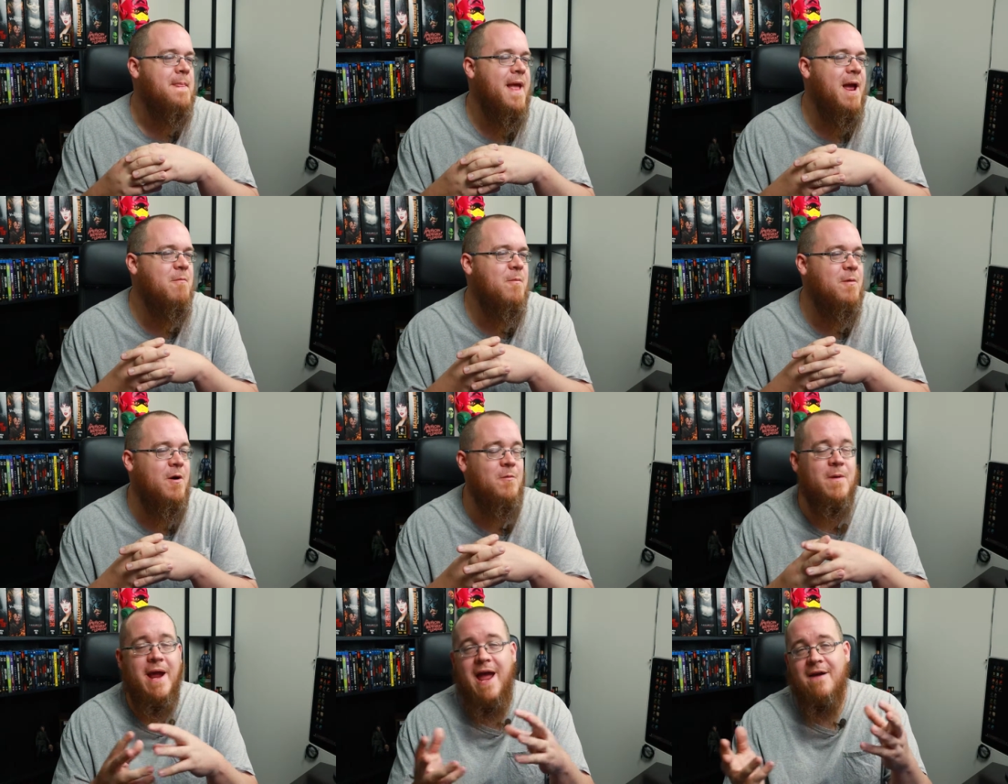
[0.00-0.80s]
And
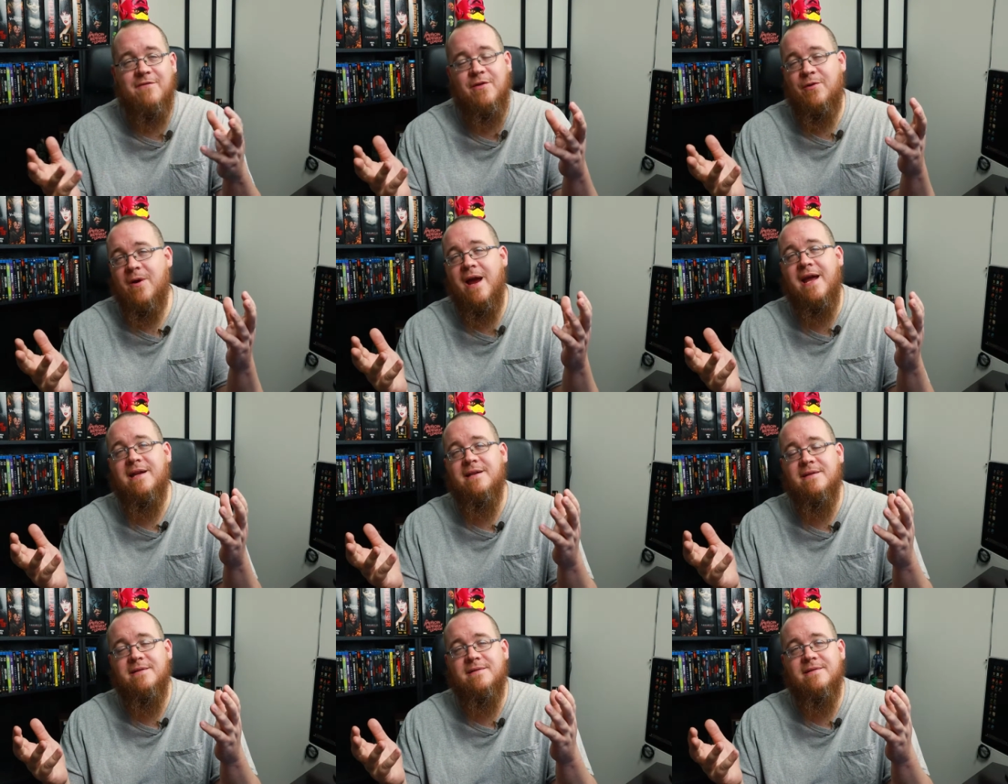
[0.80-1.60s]
we have the
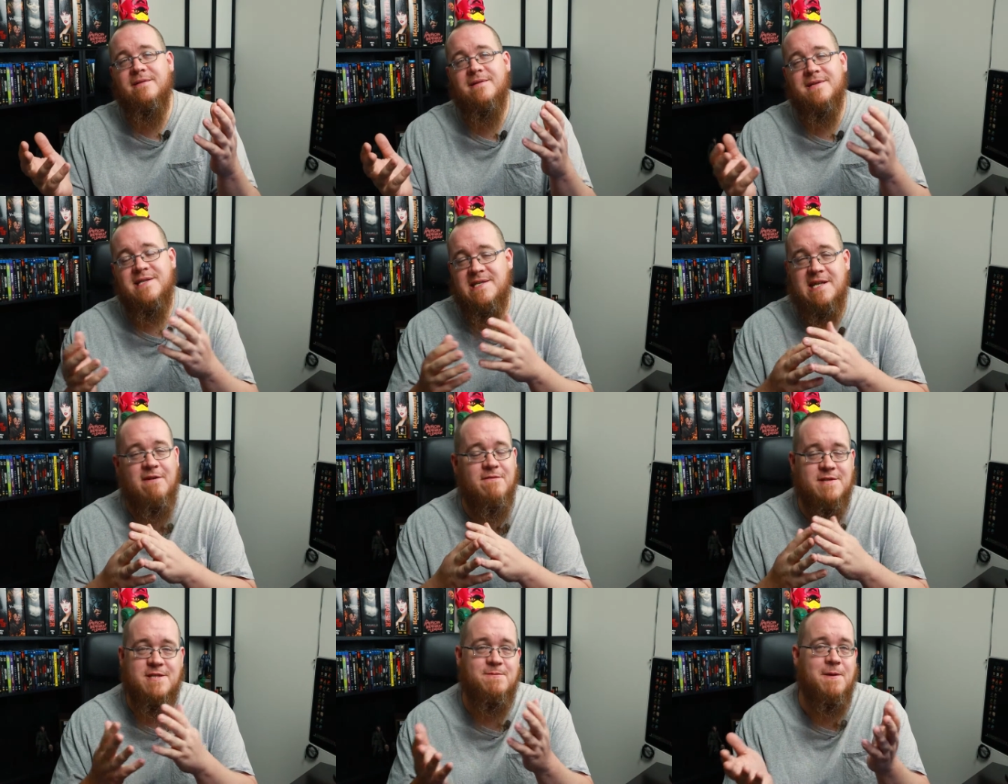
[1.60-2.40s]
great
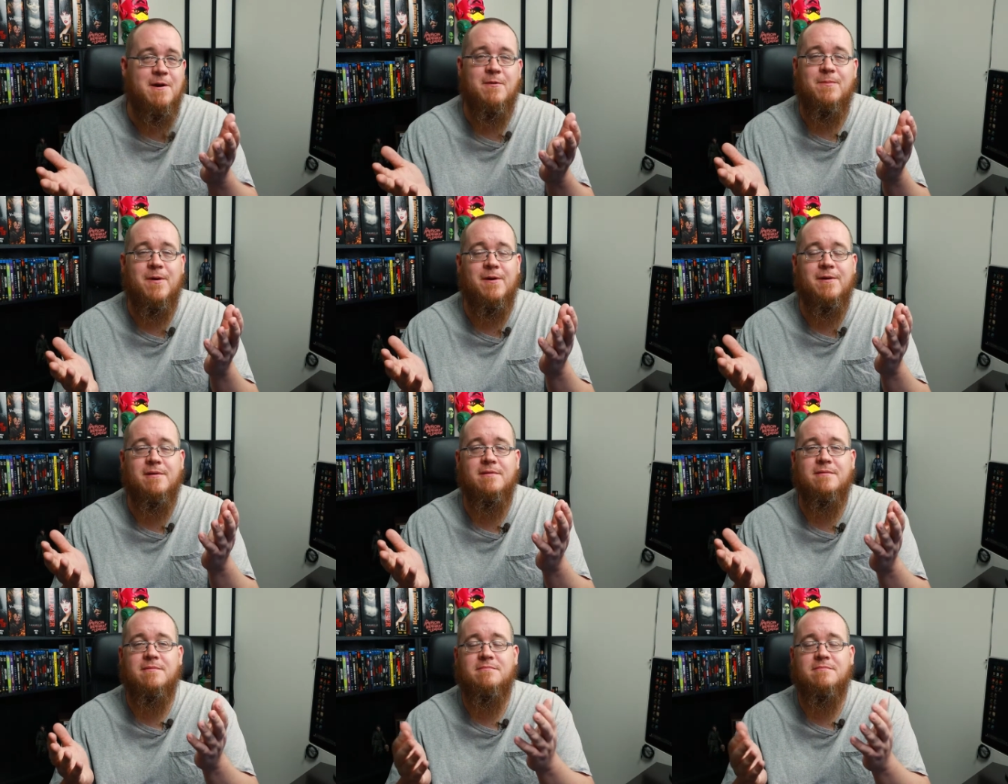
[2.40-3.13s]
Steven Spielberg